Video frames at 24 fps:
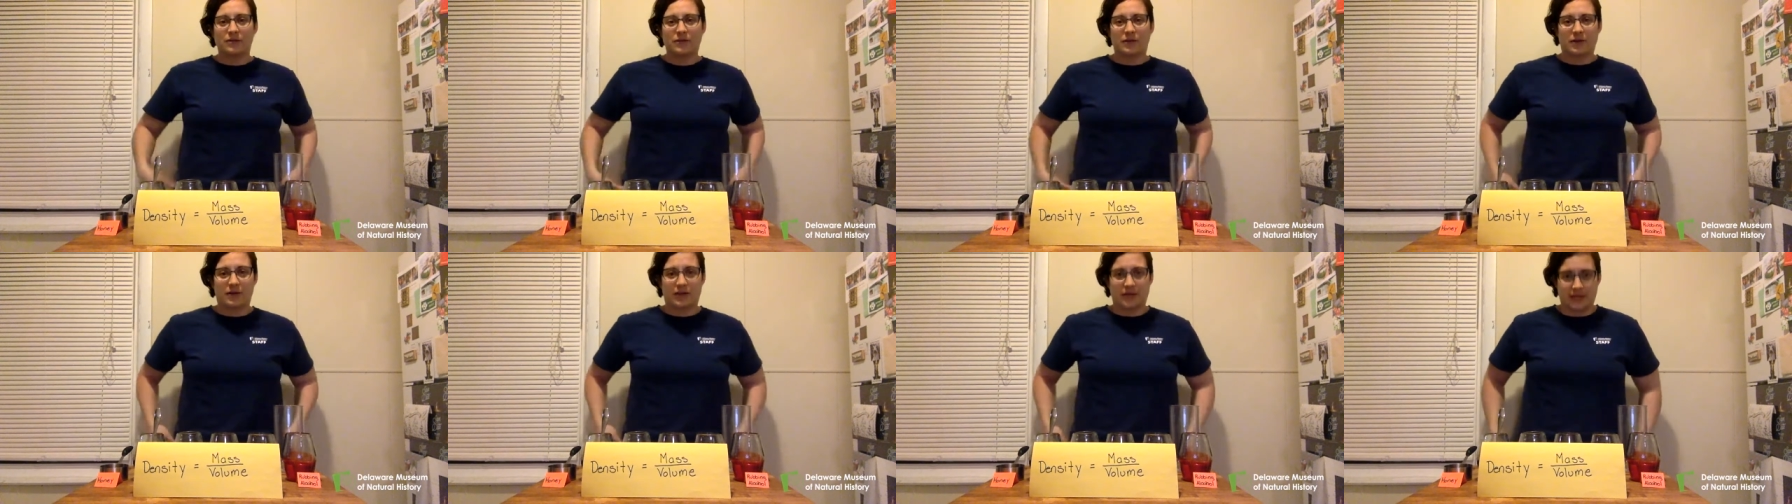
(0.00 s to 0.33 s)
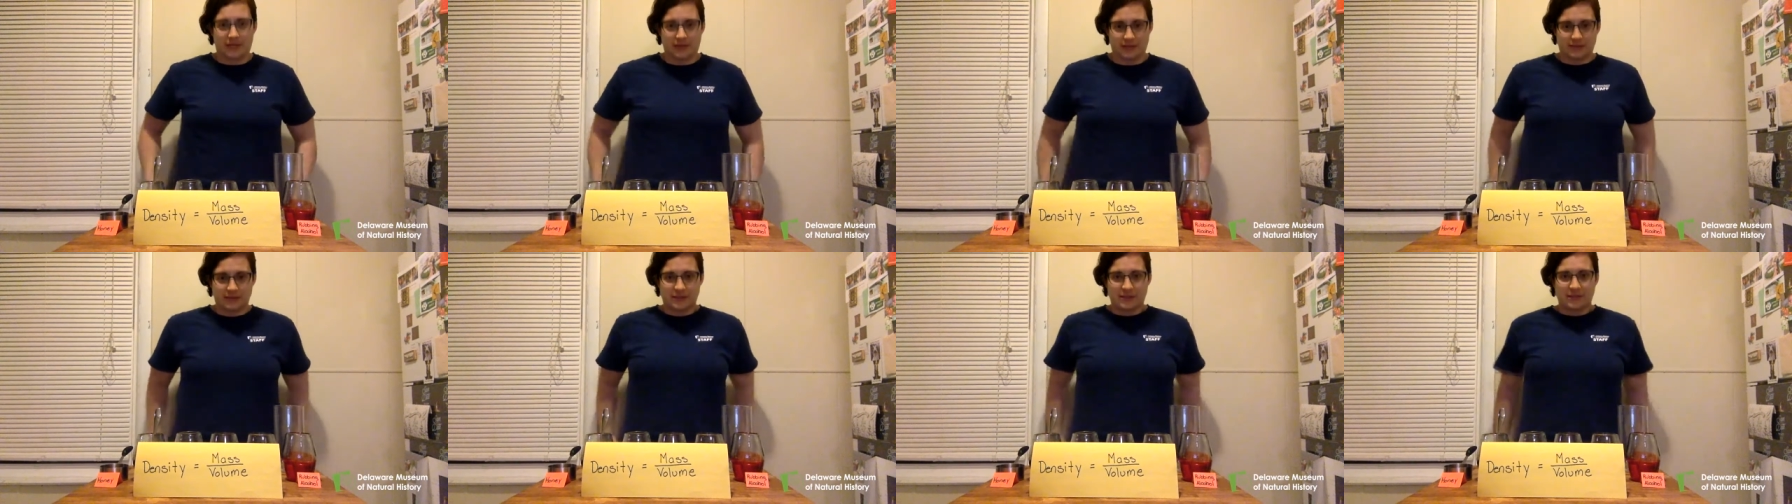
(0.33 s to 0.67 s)
there
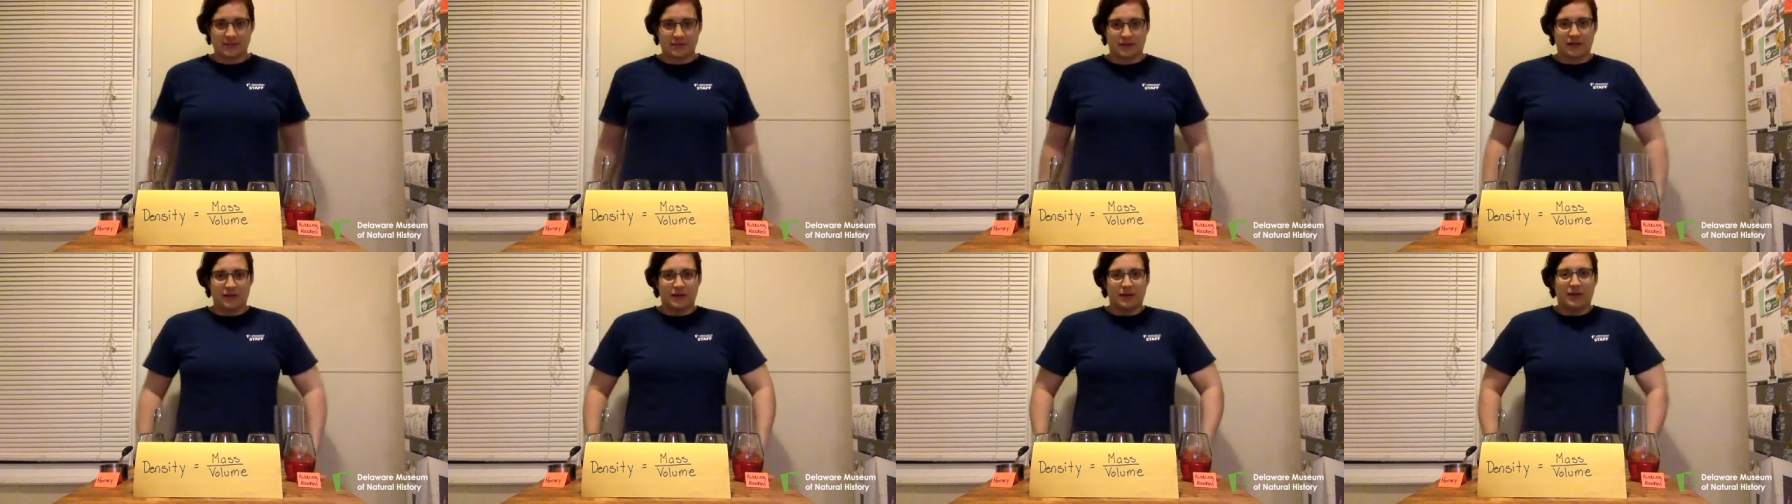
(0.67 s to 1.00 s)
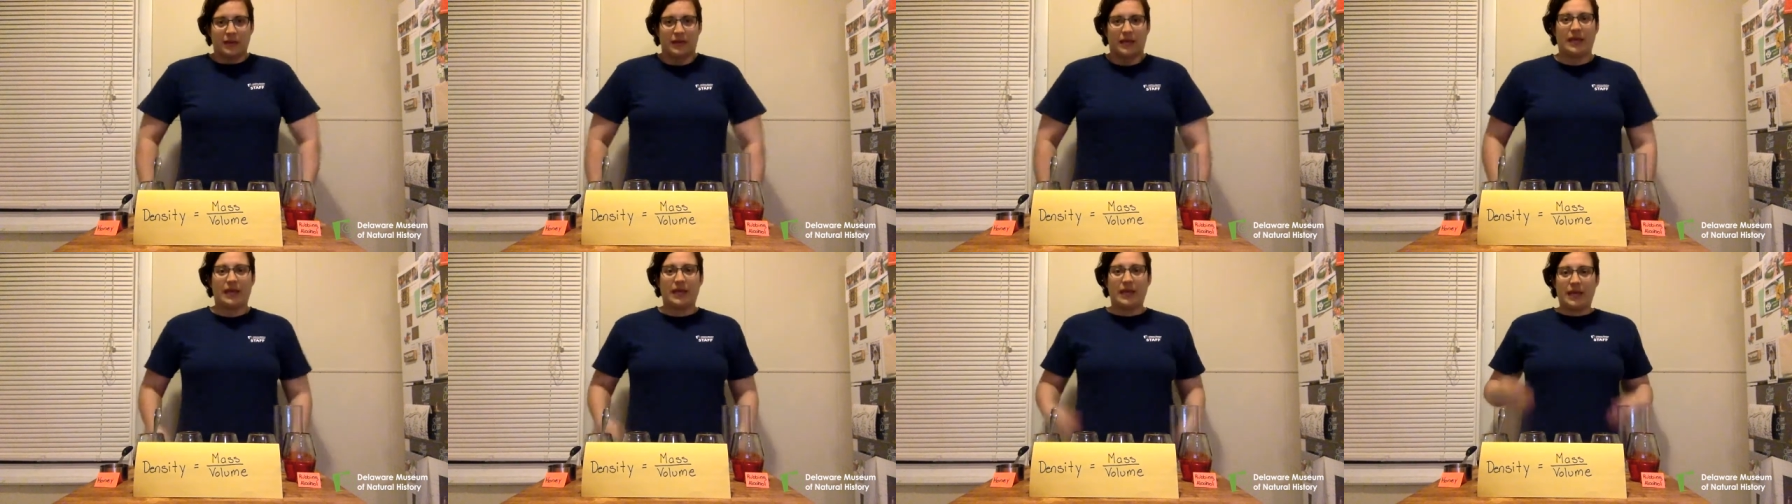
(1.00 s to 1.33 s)
is
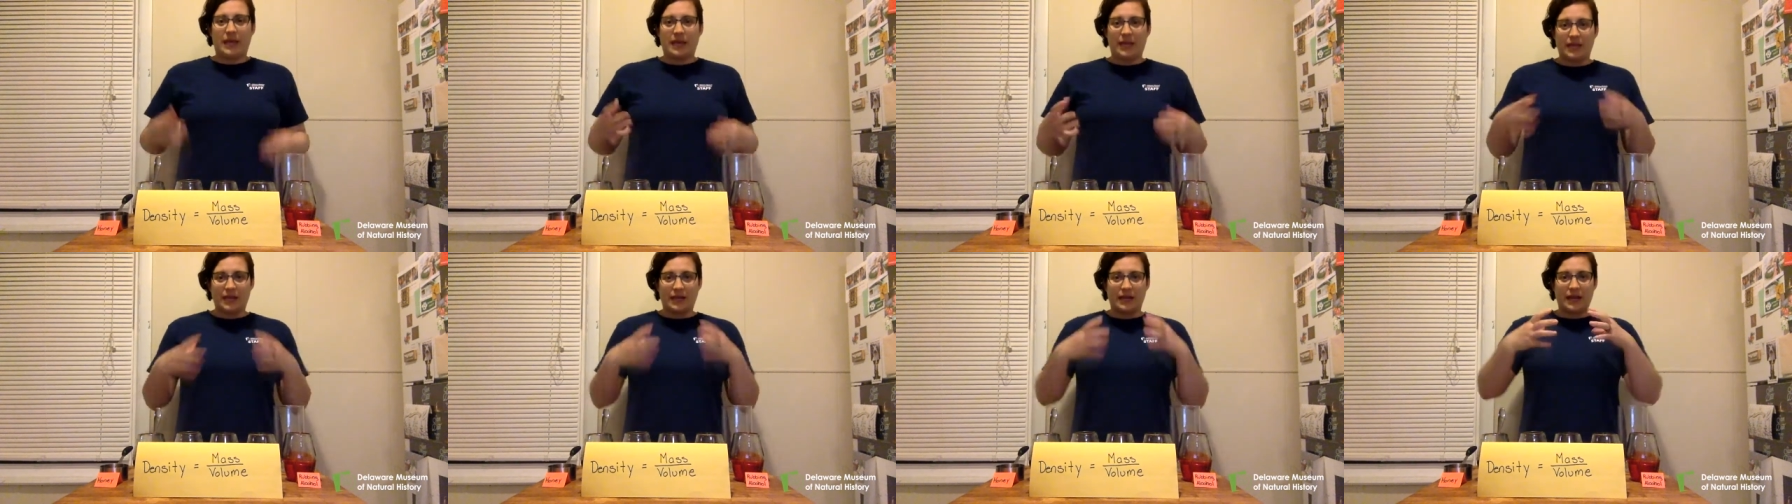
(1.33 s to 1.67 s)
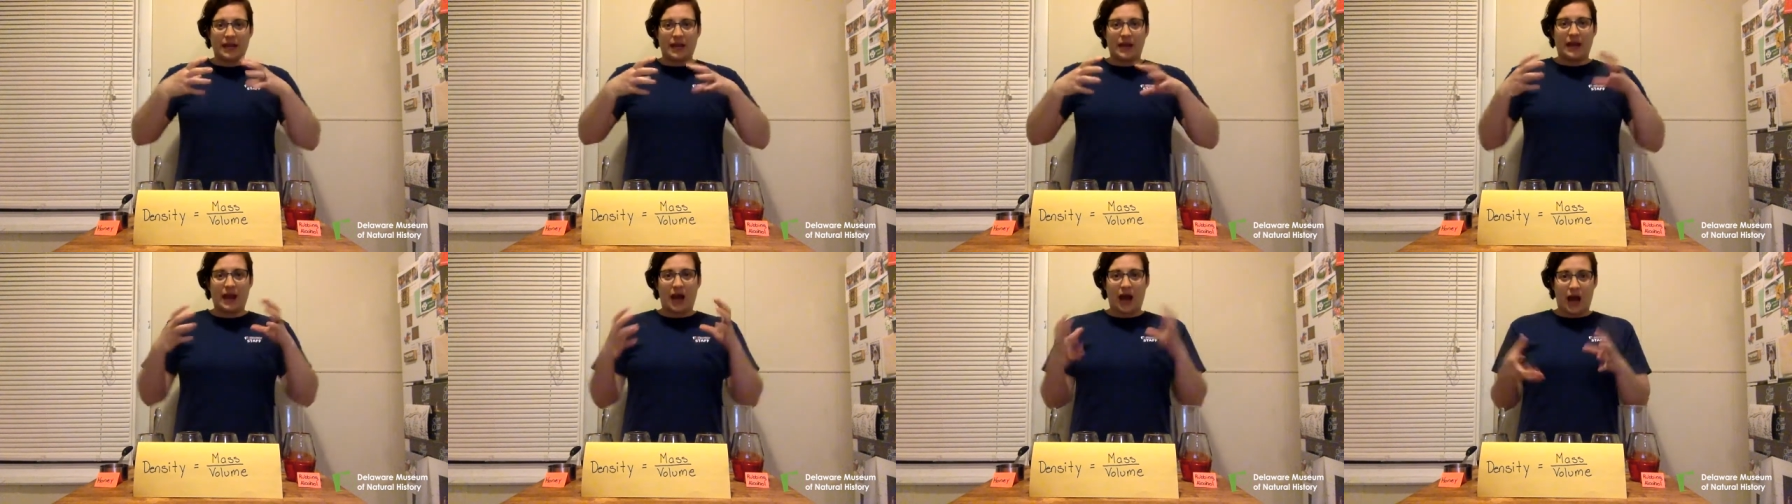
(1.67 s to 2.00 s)
in
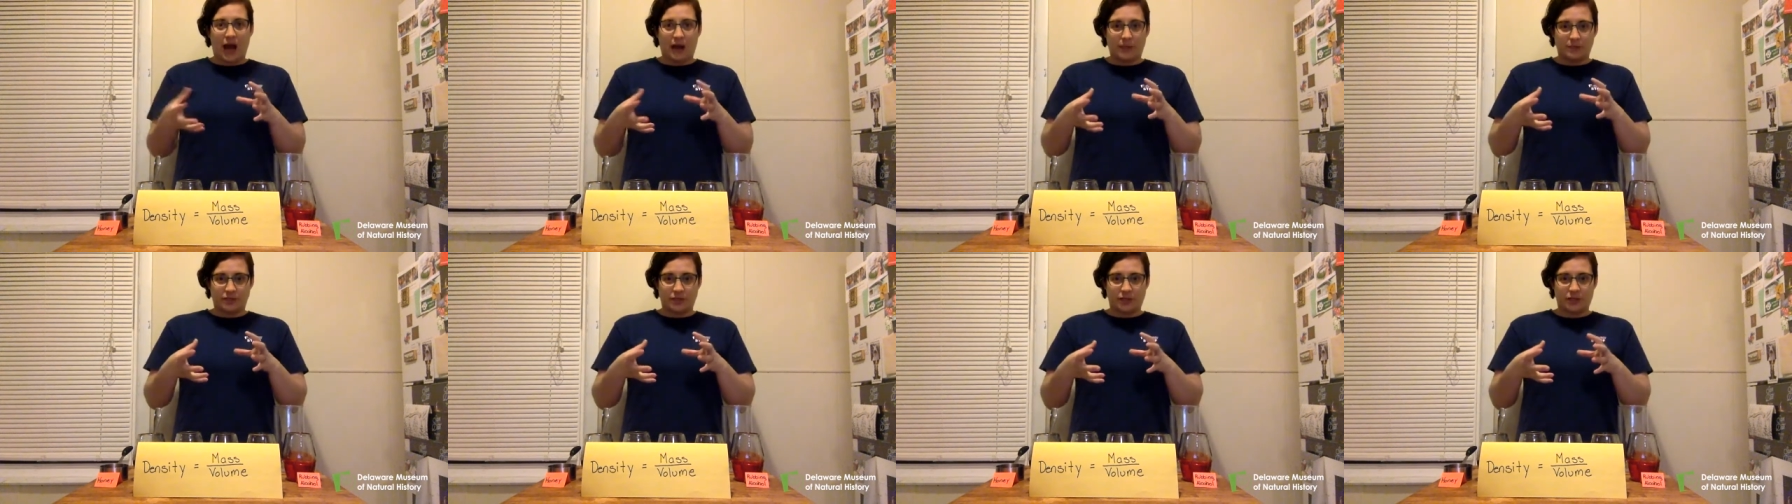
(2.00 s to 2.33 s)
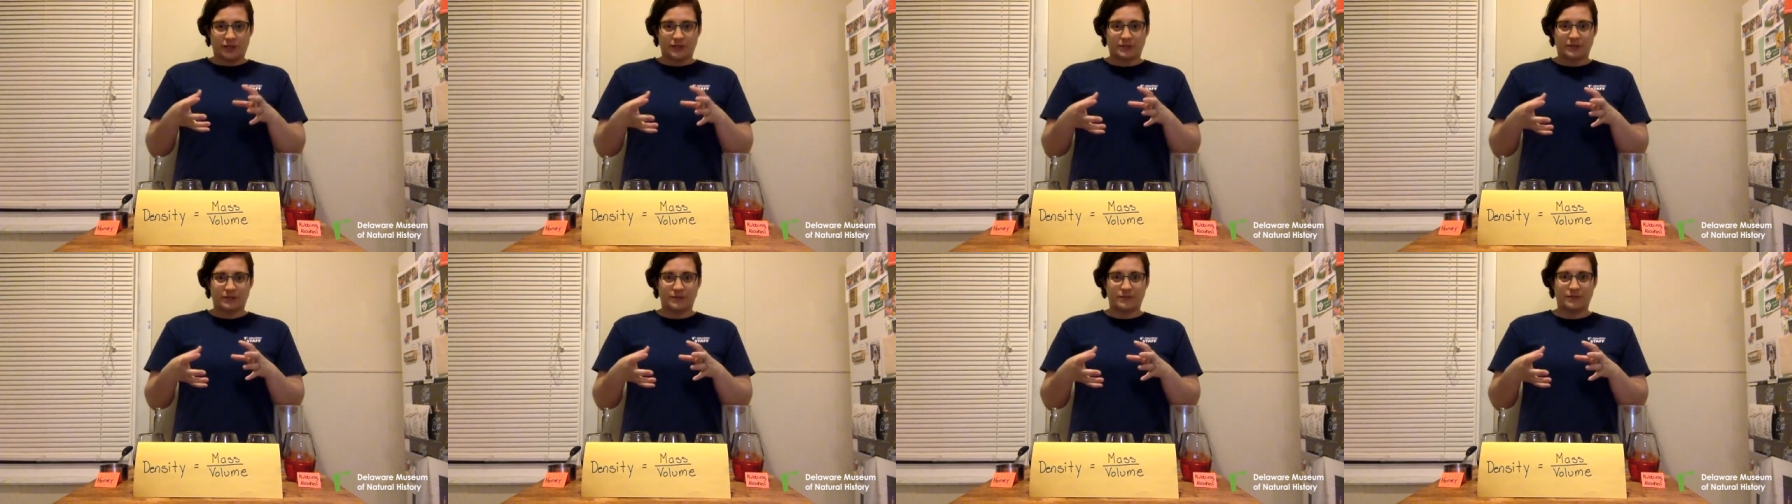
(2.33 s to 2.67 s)
an
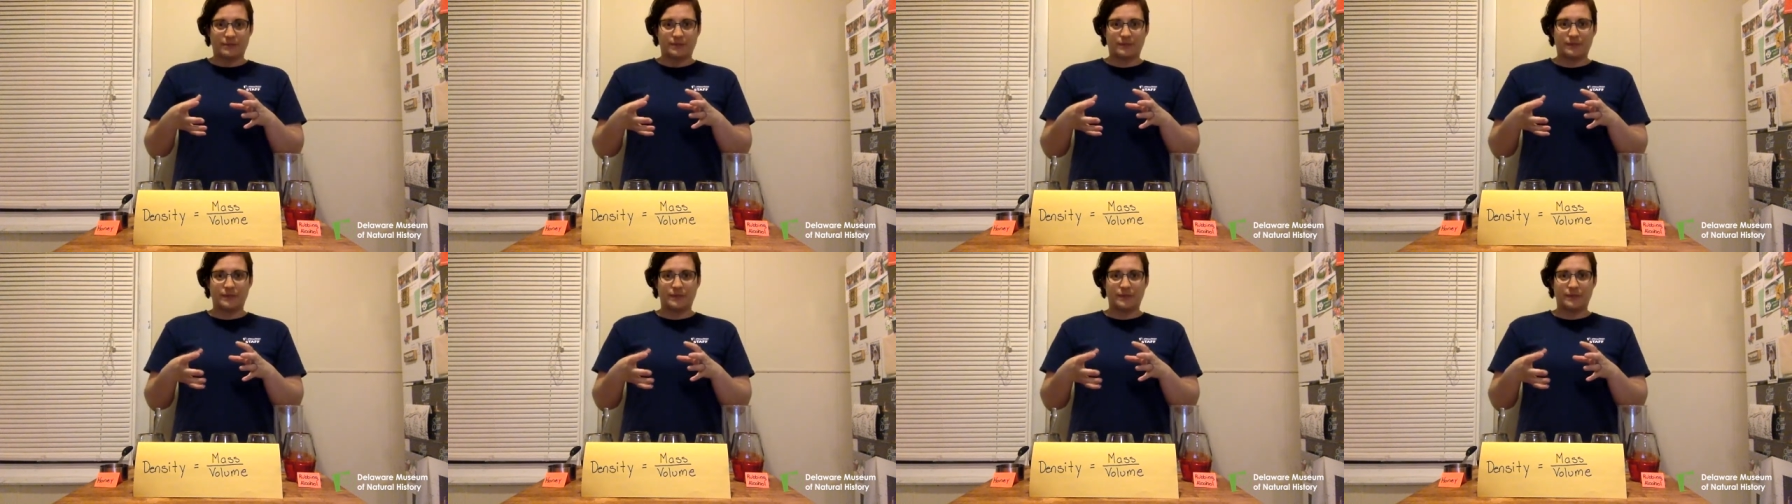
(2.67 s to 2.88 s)
object.